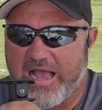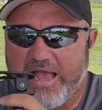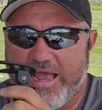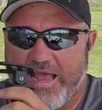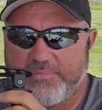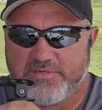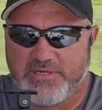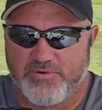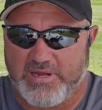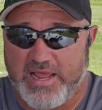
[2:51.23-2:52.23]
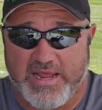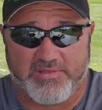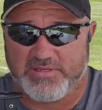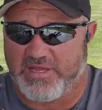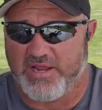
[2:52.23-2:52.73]
I absolutely
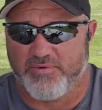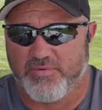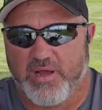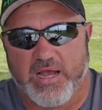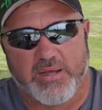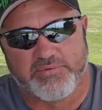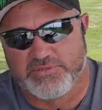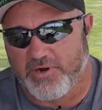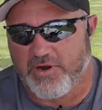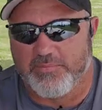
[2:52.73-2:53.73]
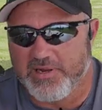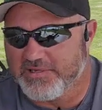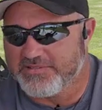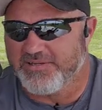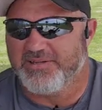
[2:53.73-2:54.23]
hate this handle. I'm sorry,
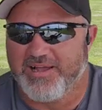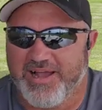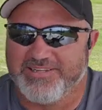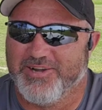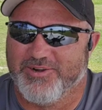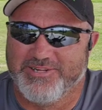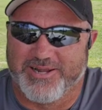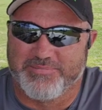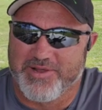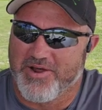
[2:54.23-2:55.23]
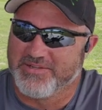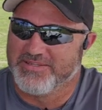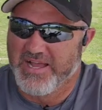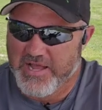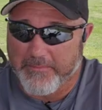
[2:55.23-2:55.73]
Ballista. I told you I'd be
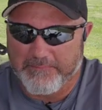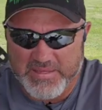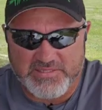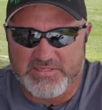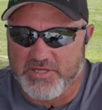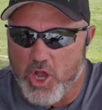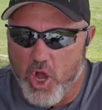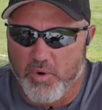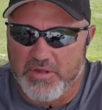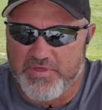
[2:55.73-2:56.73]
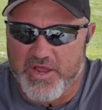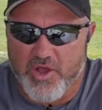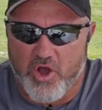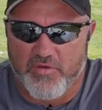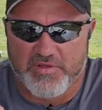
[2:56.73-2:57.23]
honest. This is the only thing
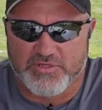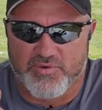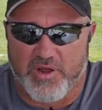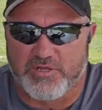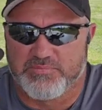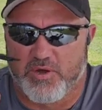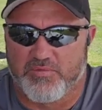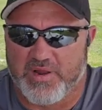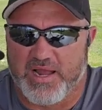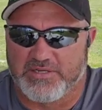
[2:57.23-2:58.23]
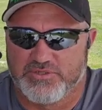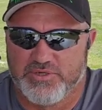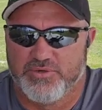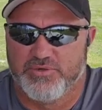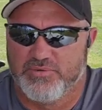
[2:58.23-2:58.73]
on this crossbow that I
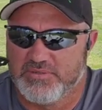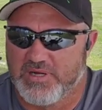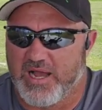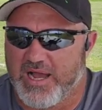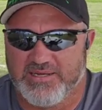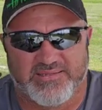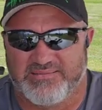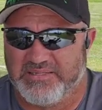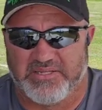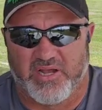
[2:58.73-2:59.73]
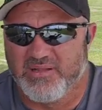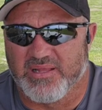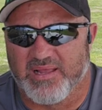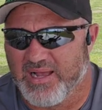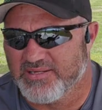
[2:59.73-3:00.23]
do not, it's
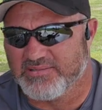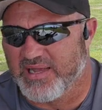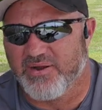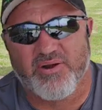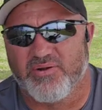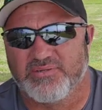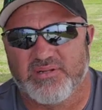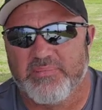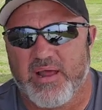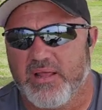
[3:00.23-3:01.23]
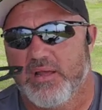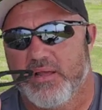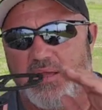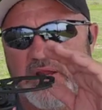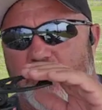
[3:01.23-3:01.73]
ugly. I don't know, something about it.
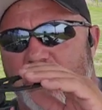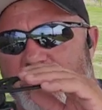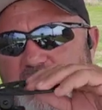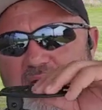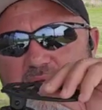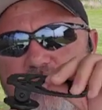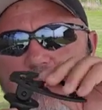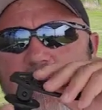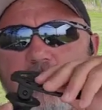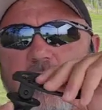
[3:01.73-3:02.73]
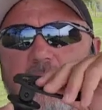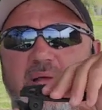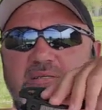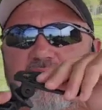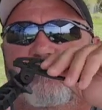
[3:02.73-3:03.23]
You know, the bad part
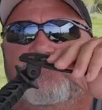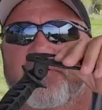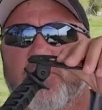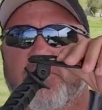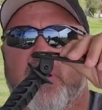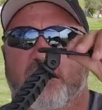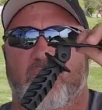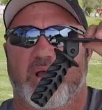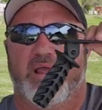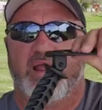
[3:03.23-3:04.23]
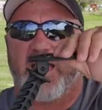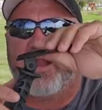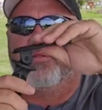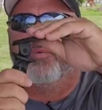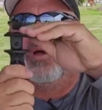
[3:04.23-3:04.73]
about it is it doesn't fold all the way
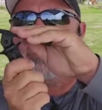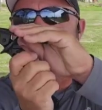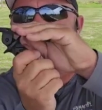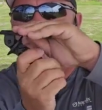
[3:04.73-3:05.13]
out of the way.